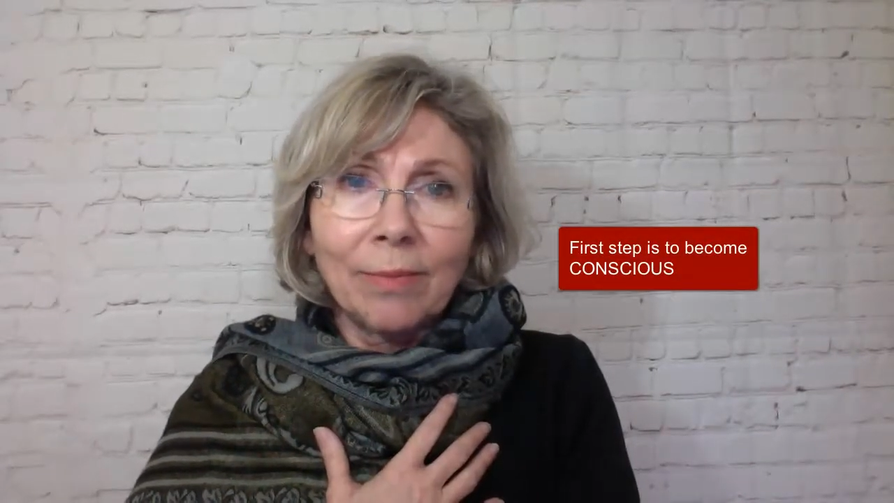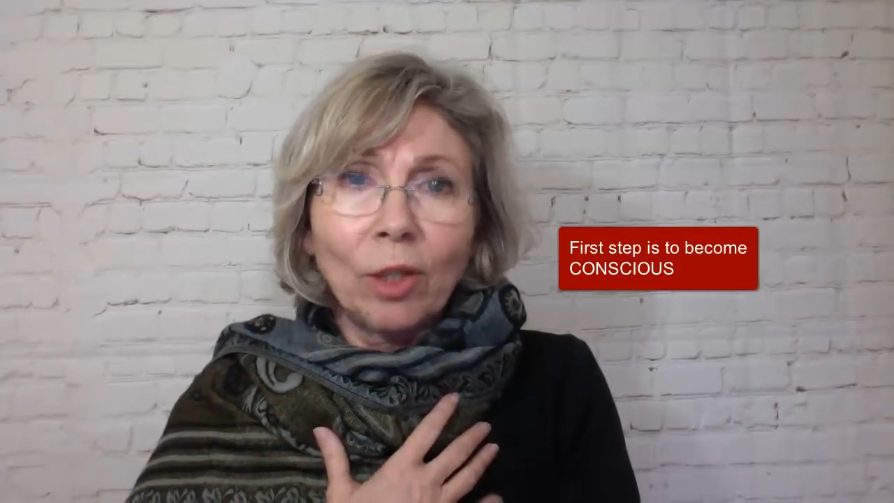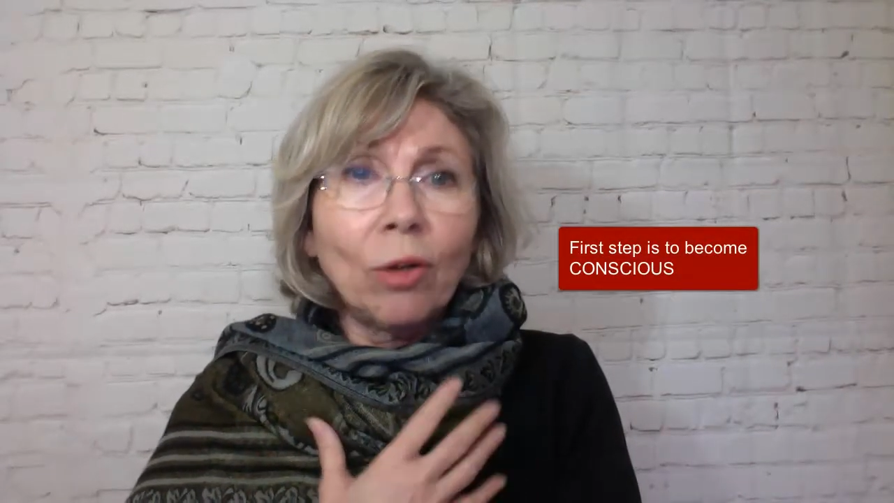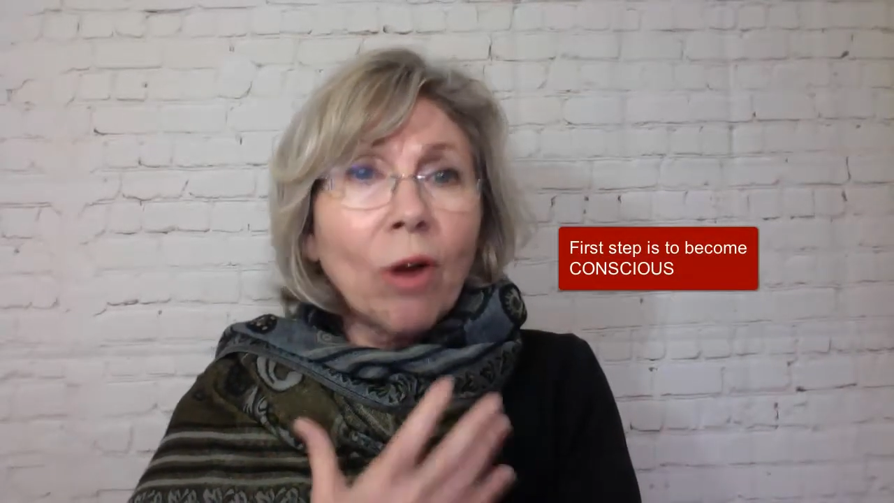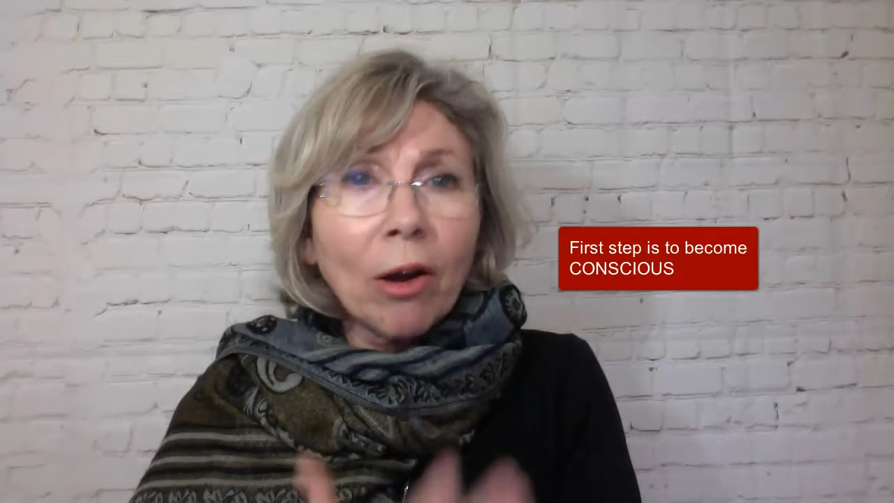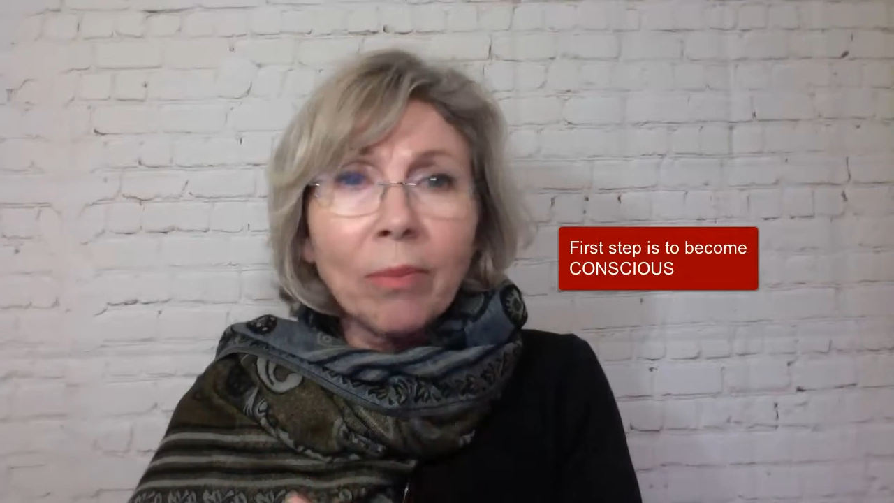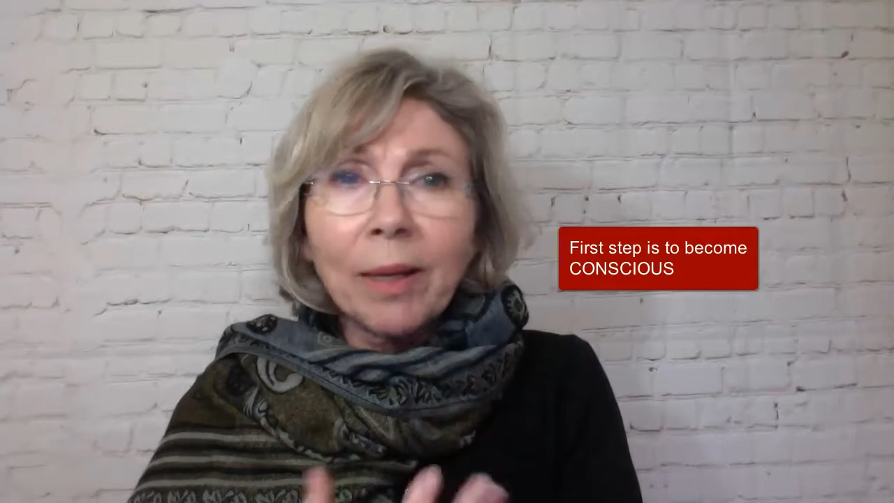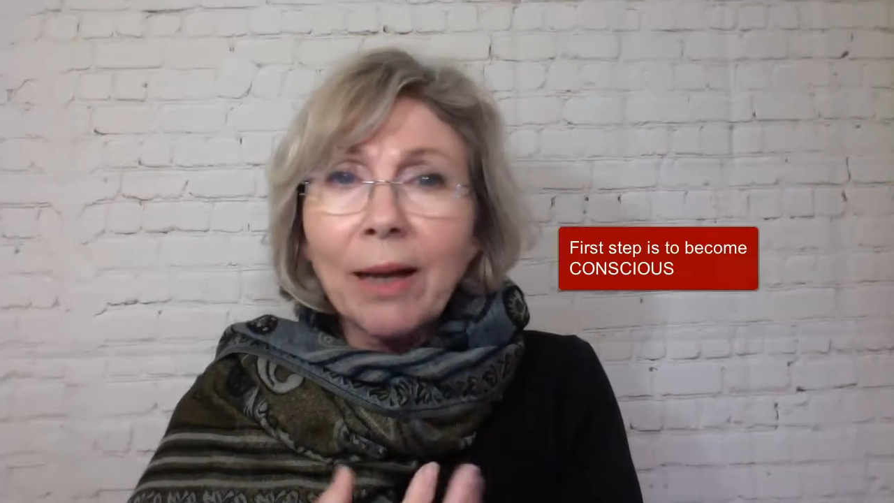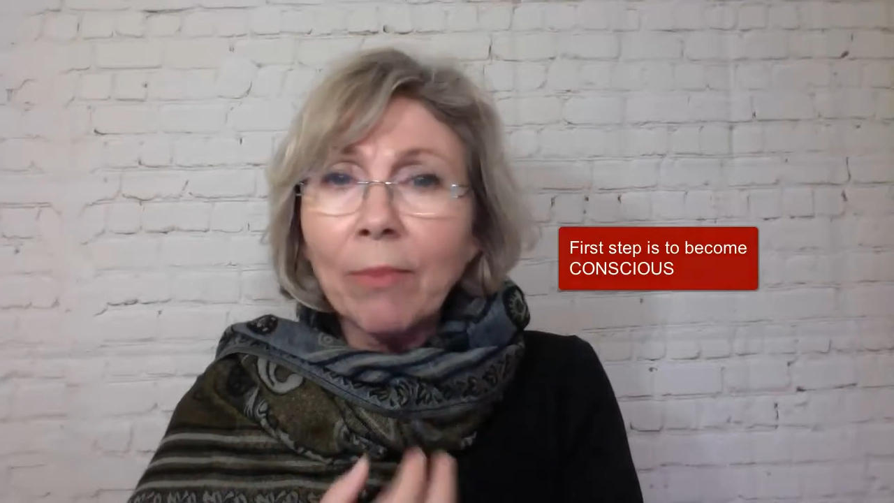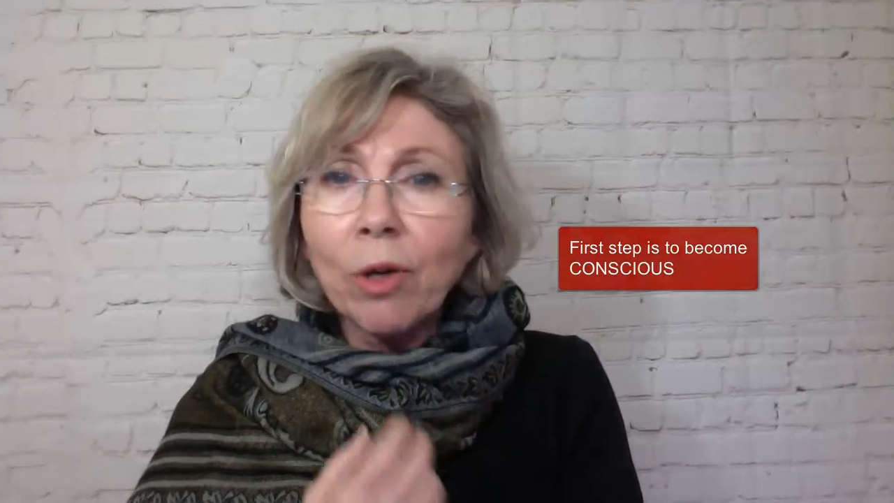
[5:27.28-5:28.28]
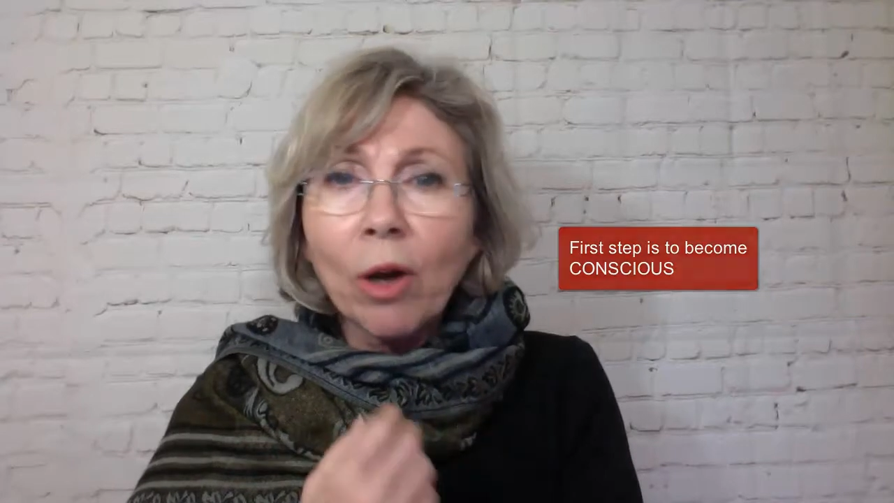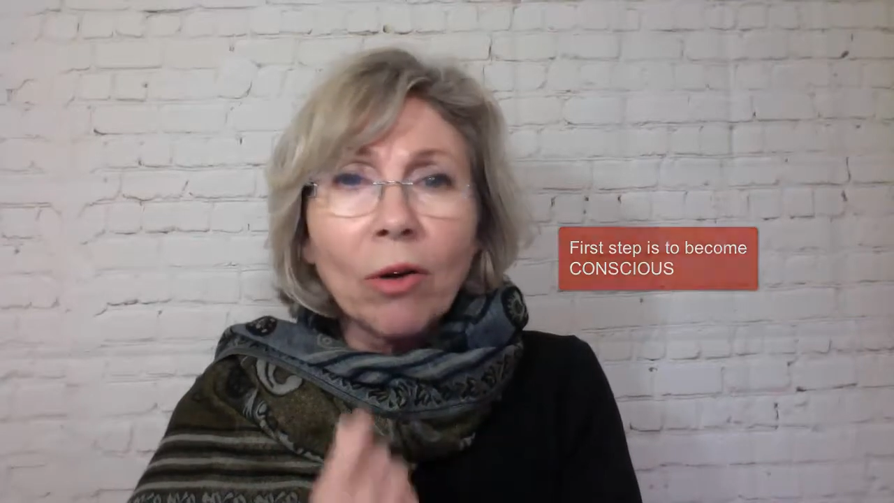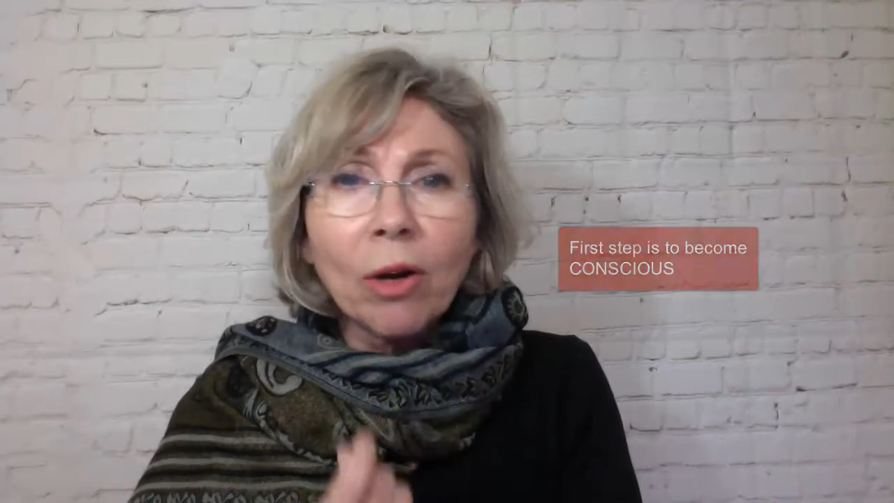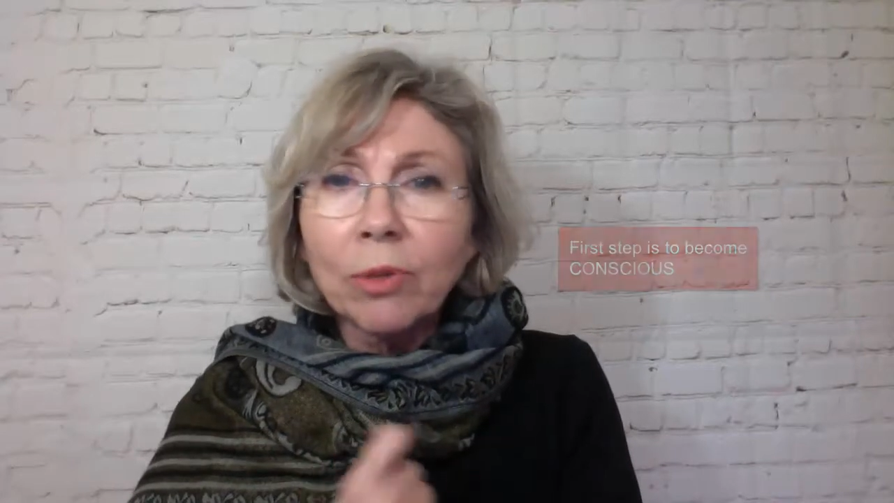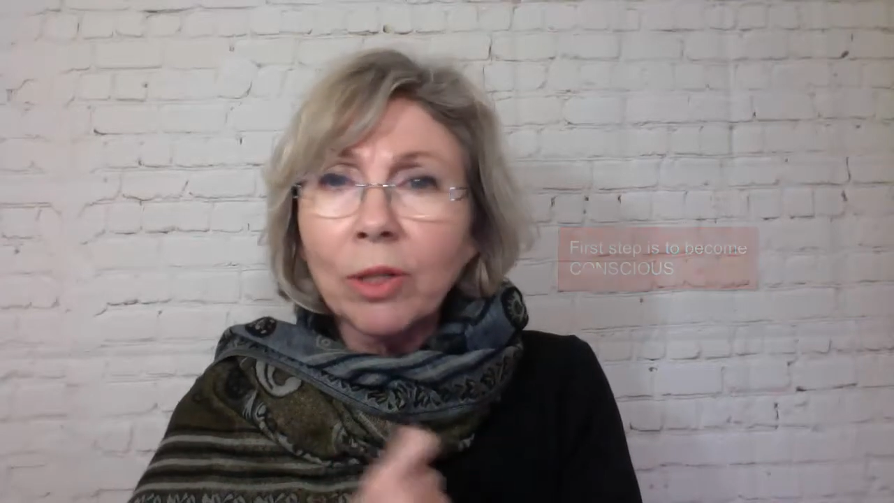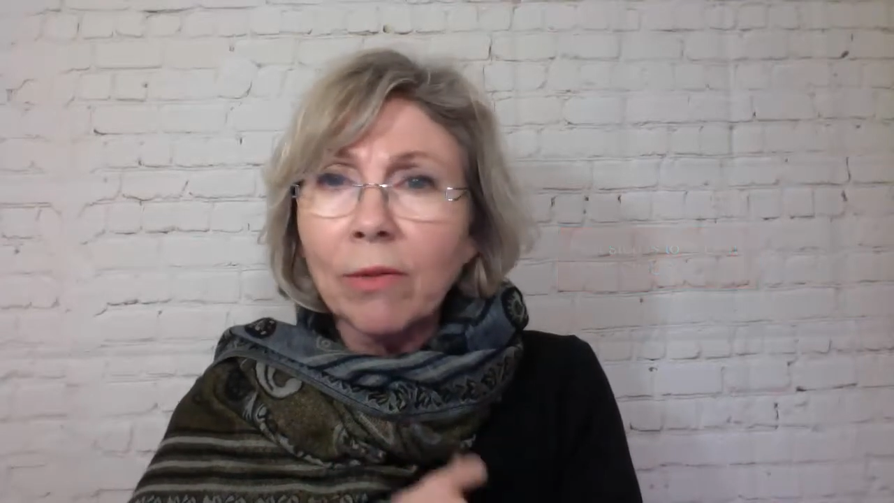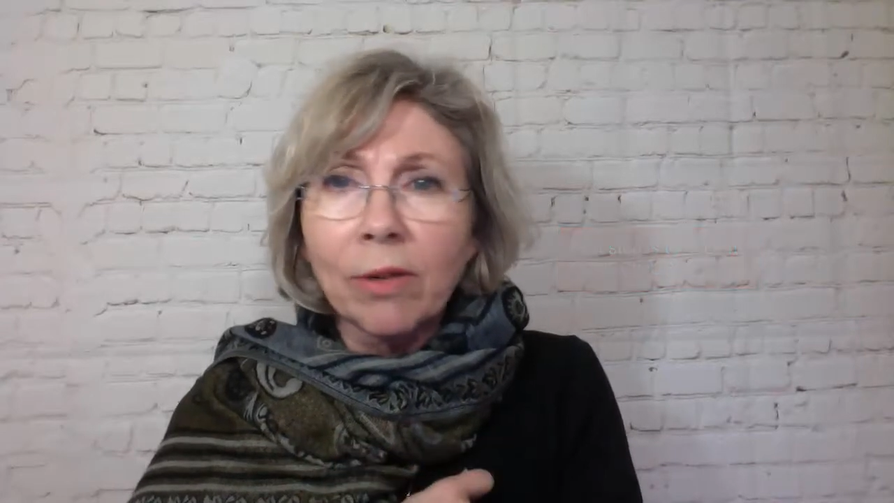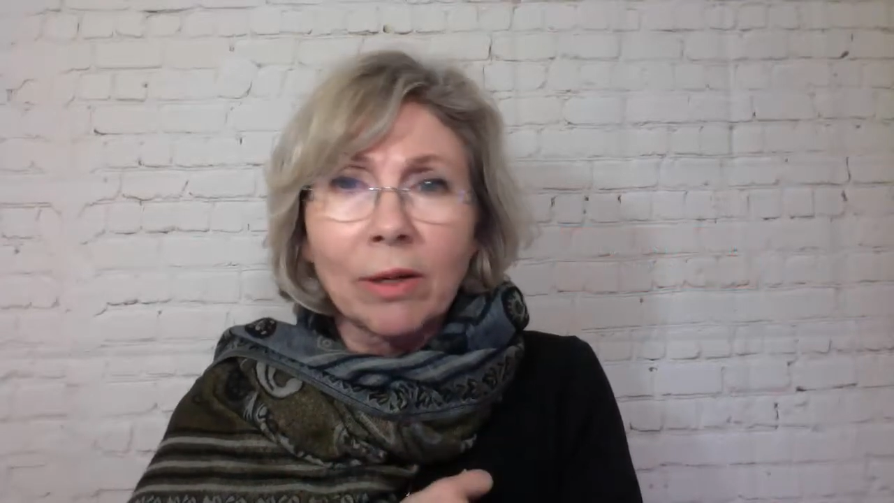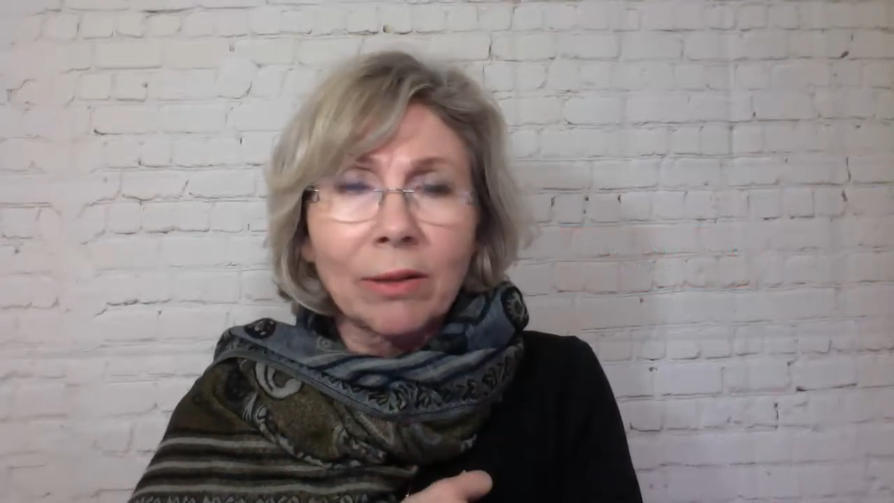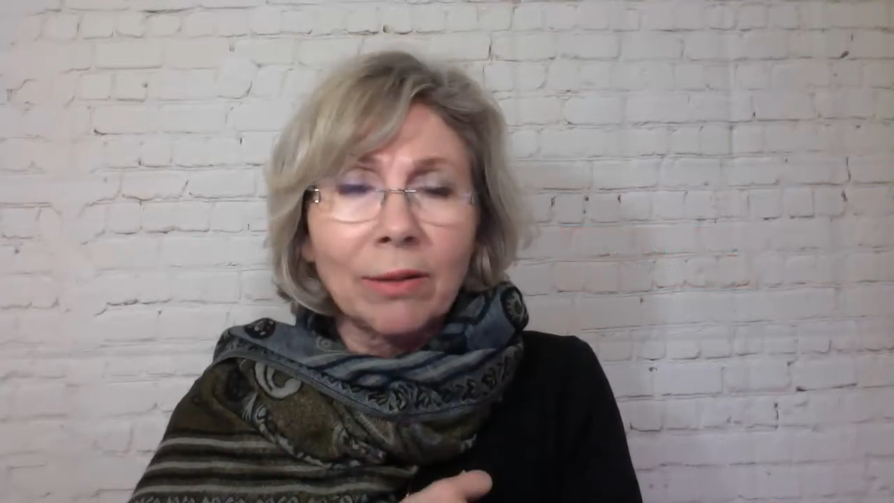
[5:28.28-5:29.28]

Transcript: You've got to become your own observer